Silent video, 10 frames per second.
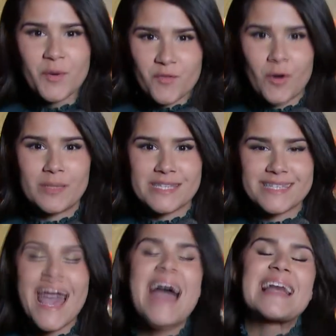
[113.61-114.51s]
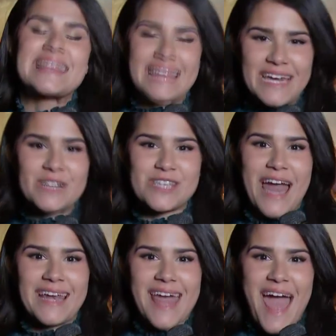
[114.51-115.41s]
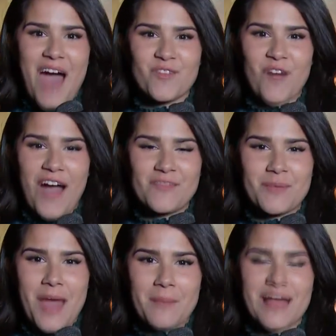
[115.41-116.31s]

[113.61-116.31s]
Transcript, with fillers: performances later tonight at 5 p.m.